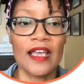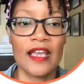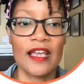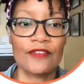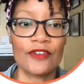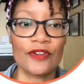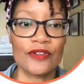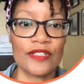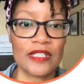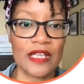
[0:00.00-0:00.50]

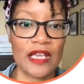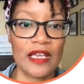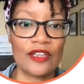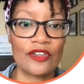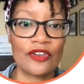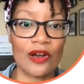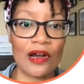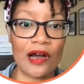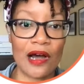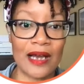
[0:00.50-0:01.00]
if you're saying
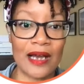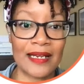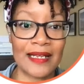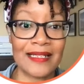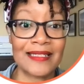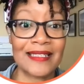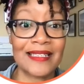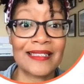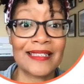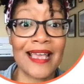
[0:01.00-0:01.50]
your
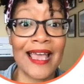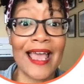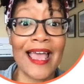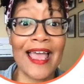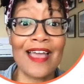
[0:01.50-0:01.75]
audience is